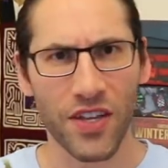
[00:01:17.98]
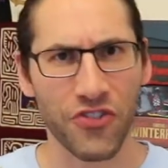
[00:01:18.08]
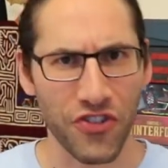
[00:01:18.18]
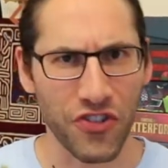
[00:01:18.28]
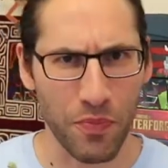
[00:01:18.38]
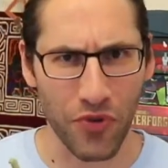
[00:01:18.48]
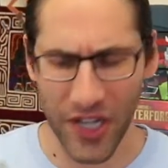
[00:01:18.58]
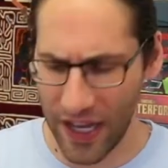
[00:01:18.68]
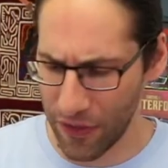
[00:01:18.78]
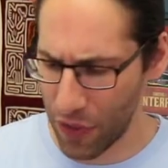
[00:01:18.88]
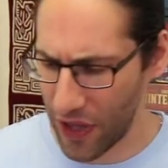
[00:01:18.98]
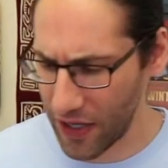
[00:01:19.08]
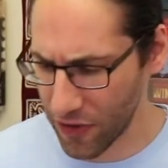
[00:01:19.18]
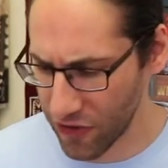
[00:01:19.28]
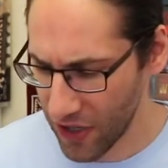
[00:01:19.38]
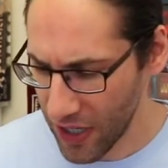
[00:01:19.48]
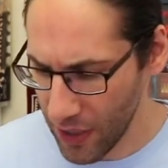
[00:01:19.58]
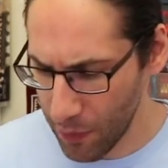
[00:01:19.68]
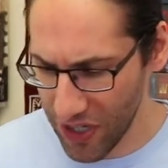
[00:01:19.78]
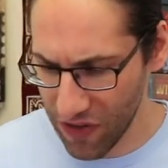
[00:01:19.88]
just to bring out Thanos,
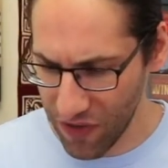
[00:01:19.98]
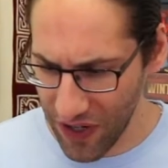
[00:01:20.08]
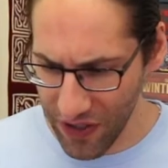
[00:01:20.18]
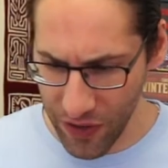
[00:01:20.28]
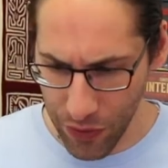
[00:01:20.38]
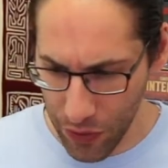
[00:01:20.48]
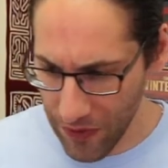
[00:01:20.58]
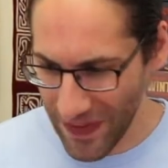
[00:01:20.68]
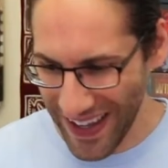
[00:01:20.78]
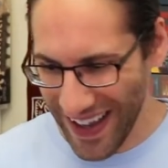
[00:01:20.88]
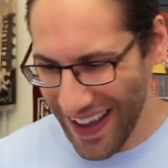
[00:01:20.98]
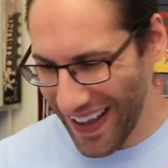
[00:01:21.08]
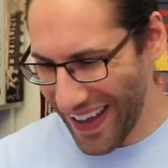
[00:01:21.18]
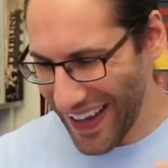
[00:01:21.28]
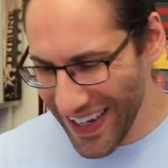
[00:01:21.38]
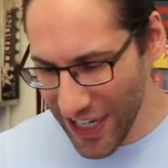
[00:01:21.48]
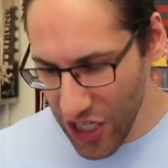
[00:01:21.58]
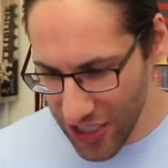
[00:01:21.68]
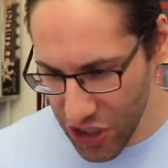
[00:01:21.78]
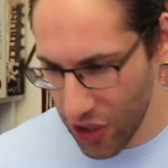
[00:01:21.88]
but it's very cool. In a
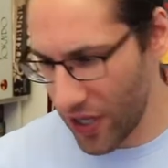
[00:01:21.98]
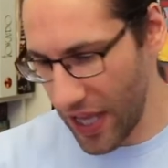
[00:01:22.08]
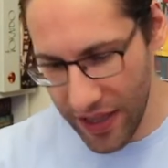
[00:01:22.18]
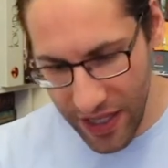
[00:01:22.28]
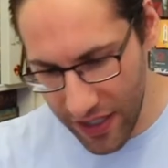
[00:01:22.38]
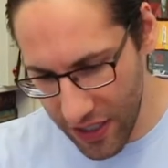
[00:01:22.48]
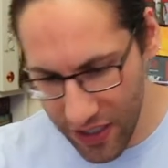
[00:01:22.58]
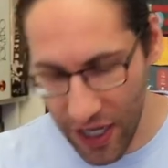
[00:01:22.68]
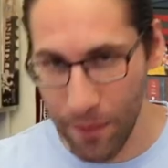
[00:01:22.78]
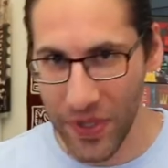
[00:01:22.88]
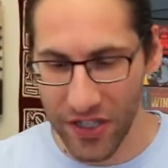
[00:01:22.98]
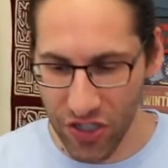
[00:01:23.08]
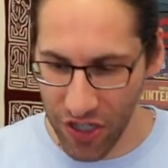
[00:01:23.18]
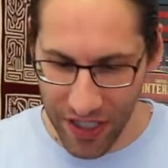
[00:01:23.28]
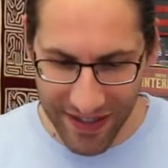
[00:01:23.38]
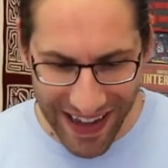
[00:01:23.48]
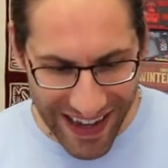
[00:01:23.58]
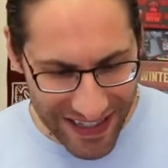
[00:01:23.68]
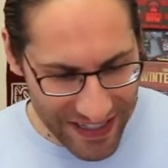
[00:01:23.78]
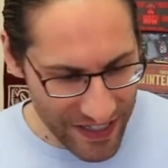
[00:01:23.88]
nutshell, and then you got big chunky
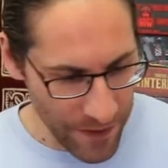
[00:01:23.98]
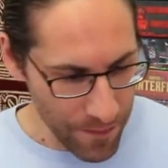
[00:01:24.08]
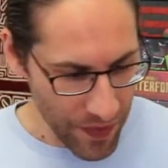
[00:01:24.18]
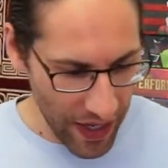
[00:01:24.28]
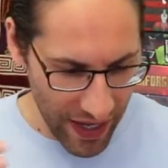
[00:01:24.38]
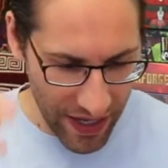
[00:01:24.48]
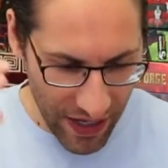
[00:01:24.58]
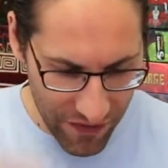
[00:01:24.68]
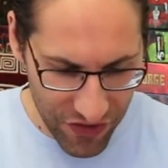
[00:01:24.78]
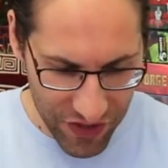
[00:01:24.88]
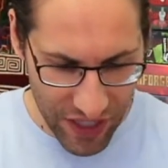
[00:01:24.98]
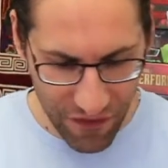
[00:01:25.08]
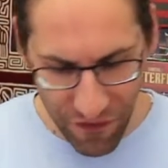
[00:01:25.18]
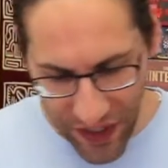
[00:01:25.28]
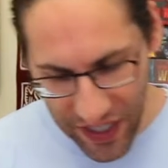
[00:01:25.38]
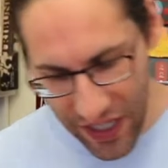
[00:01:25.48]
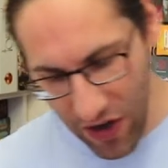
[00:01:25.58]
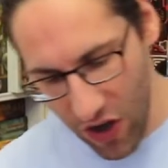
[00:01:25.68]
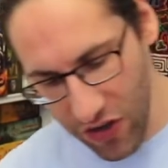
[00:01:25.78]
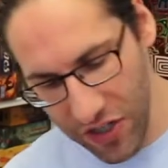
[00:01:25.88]
dice, and obviously the Infinity
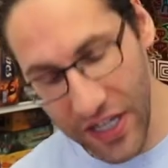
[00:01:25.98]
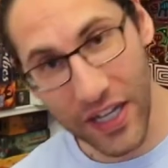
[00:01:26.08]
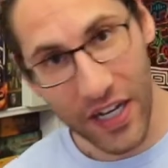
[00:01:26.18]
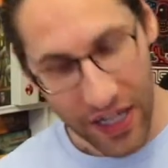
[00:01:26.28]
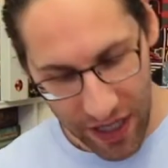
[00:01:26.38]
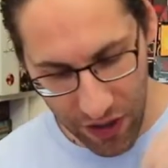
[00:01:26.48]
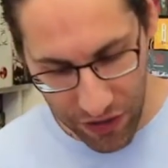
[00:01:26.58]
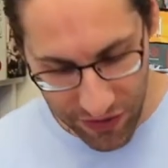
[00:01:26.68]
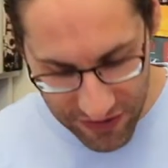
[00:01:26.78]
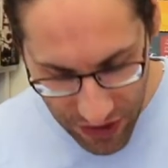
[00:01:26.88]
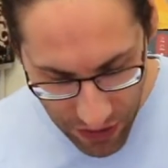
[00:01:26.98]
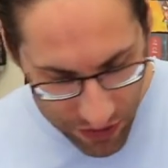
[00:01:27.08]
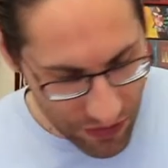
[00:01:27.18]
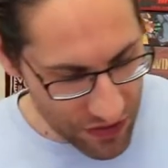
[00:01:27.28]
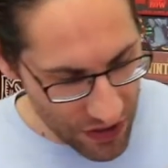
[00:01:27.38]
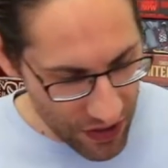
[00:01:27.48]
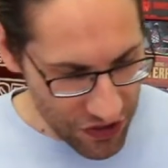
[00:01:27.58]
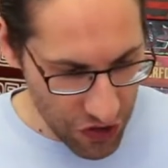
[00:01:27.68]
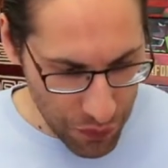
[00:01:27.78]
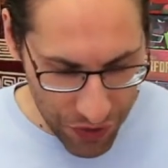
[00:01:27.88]
Gauntlet, and all the stones,
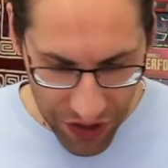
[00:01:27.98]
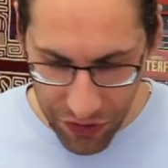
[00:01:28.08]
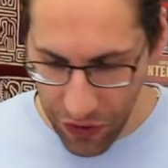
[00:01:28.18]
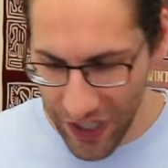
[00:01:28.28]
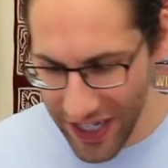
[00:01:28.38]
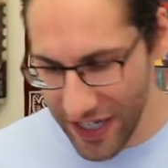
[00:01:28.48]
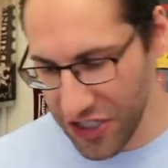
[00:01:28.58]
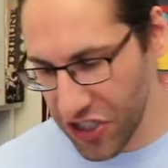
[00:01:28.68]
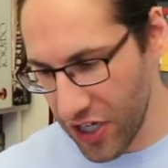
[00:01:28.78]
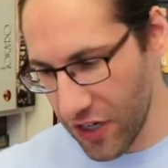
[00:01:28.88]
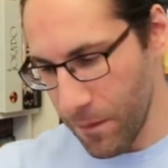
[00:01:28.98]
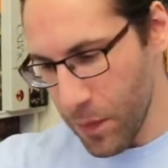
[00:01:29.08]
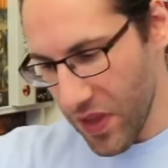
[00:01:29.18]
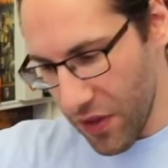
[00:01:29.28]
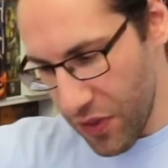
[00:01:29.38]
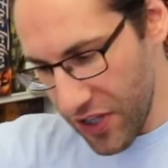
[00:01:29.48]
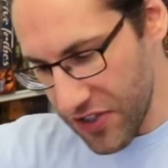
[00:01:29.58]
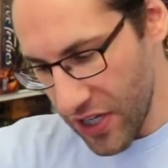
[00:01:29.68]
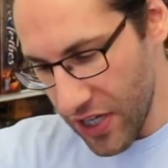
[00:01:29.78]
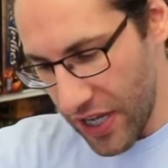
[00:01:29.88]
so it's pretty cool. In a nutshell,
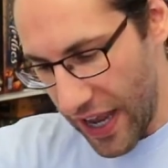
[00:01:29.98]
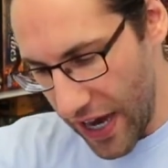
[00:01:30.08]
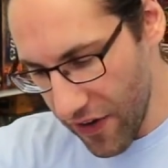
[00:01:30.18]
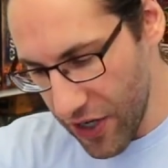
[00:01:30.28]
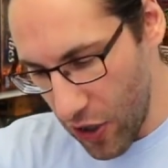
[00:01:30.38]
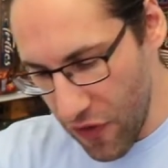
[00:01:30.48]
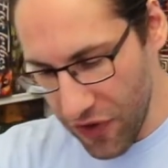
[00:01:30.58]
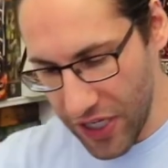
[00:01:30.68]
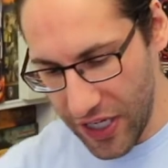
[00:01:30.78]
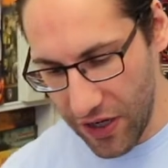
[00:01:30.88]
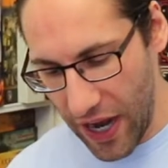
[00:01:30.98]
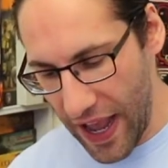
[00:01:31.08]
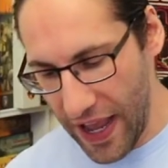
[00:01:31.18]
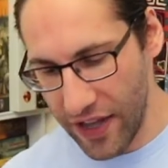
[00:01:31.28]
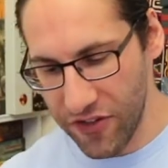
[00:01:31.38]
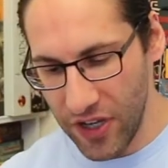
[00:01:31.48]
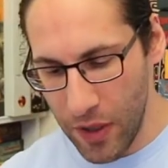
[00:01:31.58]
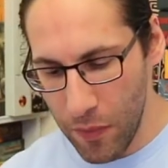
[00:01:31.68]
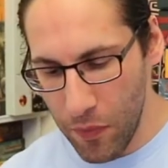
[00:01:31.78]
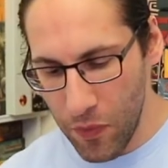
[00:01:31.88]
this area over here has
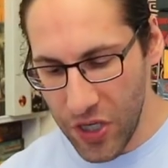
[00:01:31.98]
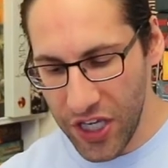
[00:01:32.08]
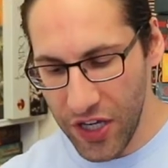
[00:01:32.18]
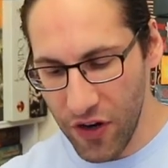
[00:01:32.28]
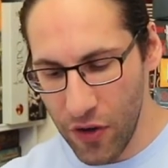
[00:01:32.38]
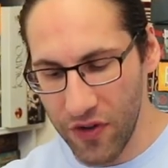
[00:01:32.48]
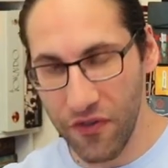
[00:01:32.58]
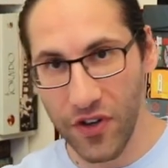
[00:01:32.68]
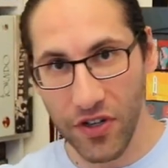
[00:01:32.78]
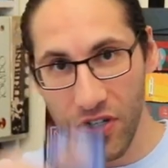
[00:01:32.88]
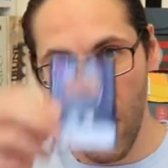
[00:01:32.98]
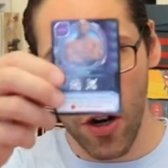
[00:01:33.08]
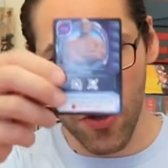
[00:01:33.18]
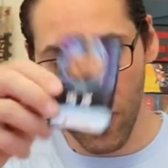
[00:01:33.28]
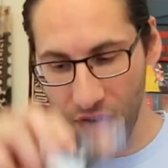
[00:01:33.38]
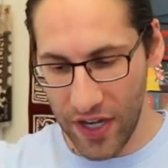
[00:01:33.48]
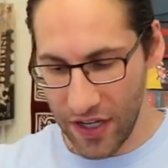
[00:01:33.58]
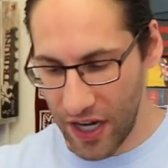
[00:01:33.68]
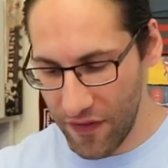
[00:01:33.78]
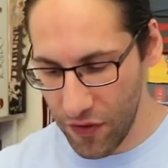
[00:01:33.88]
hero and villain cards around
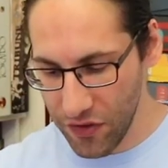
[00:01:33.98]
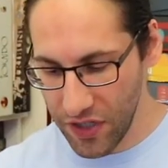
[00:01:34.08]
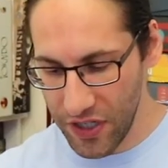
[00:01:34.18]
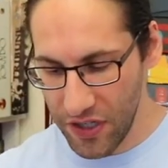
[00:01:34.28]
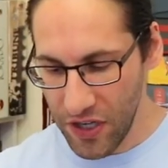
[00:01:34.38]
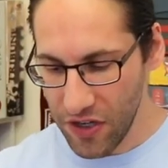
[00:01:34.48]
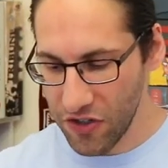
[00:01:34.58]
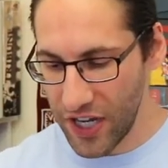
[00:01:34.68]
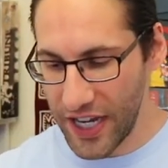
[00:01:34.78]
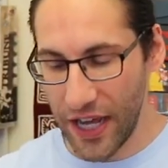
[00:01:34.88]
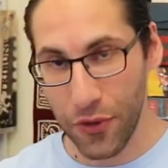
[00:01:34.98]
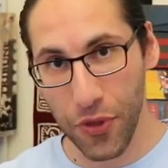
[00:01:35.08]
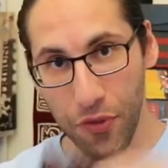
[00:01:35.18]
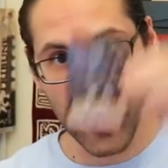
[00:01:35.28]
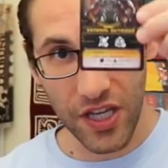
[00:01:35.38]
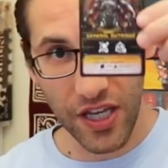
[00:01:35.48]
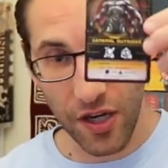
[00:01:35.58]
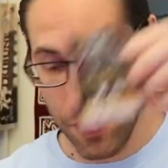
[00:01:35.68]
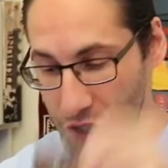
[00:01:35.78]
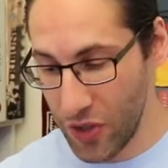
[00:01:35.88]
it. I've only laid out 3 here,
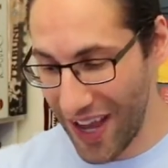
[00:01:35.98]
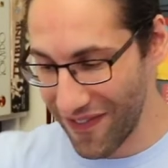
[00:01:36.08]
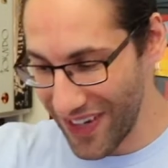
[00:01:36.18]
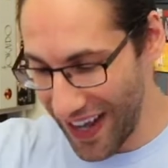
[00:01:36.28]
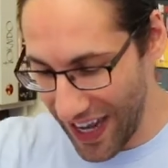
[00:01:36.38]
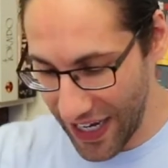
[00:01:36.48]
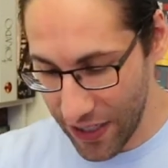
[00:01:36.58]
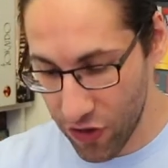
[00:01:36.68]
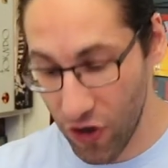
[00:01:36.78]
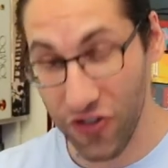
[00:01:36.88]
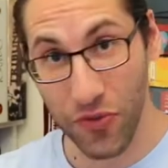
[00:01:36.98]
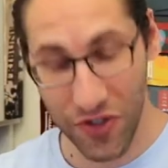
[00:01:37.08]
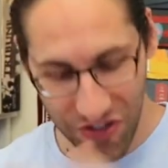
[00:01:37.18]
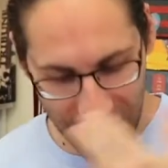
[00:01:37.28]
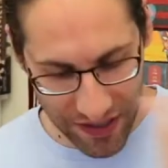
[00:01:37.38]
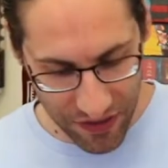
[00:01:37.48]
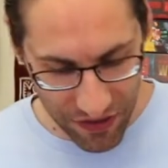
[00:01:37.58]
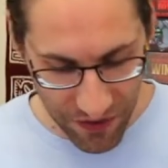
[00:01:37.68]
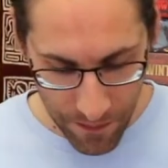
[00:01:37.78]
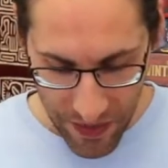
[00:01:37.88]
but you'd have 9 across 3
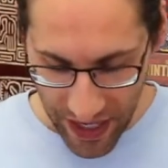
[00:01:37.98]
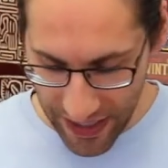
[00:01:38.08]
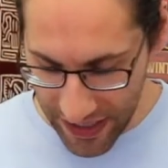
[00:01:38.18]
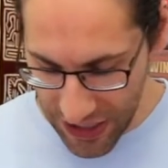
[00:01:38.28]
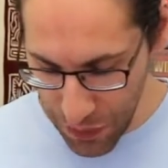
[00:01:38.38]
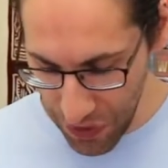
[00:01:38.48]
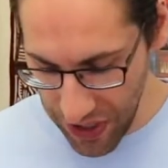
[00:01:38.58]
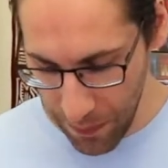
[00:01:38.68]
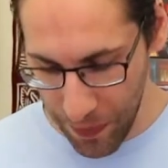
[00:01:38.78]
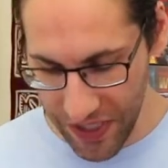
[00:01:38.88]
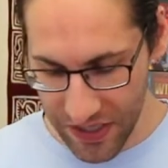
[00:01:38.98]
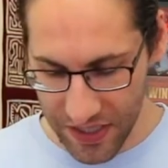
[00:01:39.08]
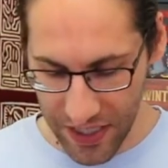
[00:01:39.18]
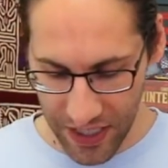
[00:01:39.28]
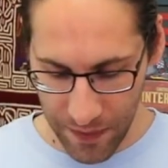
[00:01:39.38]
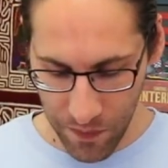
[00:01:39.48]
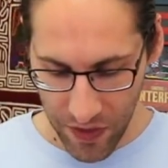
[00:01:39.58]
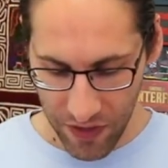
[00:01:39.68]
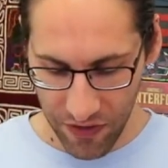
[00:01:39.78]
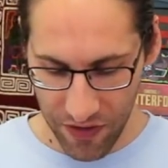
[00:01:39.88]
sectors, and each player picks a team.
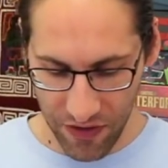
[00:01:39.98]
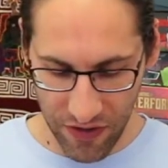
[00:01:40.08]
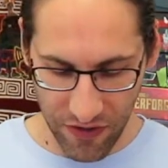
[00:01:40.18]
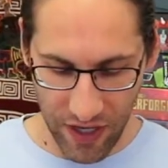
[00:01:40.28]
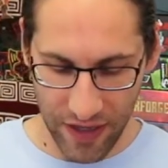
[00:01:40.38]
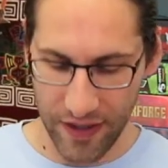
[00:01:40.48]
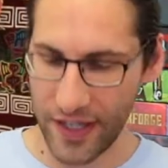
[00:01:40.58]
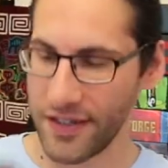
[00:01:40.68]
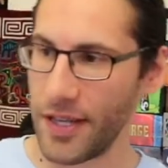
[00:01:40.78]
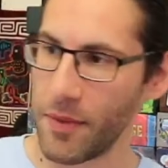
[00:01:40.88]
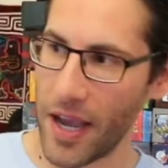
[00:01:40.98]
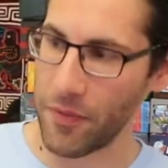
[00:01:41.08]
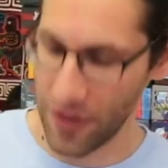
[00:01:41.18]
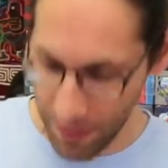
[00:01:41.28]
So this is Team Captain